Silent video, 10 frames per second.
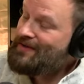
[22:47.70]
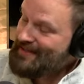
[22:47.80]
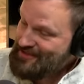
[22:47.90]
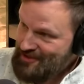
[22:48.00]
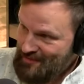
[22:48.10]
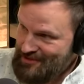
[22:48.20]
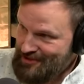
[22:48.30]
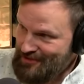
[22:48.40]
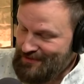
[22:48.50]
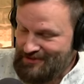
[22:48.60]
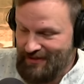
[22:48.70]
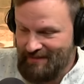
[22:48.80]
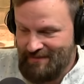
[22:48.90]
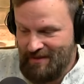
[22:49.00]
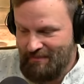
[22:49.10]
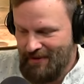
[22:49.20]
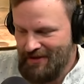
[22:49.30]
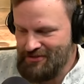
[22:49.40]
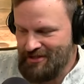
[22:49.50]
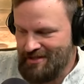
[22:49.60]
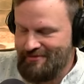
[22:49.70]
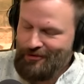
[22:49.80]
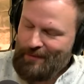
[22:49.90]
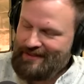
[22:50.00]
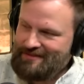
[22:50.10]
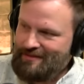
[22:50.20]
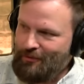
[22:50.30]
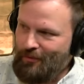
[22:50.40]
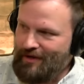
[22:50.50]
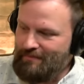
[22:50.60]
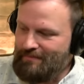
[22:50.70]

That's your number two. So I'm number two. Pause you here before we get to number one